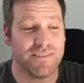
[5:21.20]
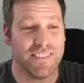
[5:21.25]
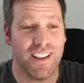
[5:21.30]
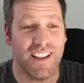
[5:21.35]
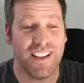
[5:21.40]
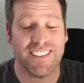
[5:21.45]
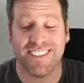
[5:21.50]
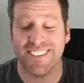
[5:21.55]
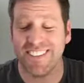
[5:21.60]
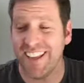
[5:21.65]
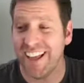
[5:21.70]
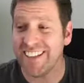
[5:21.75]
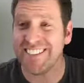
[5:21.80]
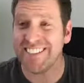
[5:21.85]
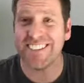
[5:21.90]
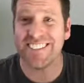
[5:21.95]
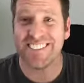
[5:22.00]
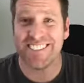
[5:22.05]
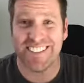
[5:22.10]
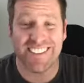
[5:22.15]
that's that's
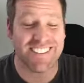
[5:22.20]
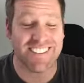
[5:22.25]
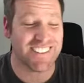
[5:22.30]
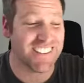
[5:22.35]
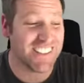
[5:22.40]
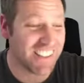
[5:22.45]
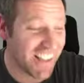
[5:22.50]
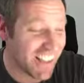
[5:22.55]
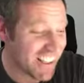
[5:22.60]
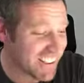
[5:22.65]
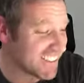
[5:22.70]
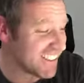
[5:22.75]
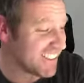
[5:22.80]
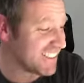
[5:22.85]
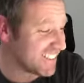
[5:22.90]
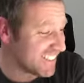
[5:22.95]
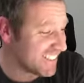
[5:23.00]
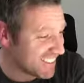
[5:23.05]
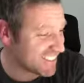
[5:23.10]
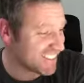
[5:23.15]
a decent that's a
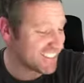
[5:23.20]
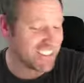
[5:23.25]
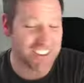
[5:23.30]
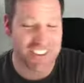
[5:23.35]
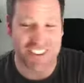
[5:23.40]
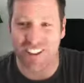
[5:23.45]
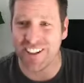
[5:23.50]
decent. I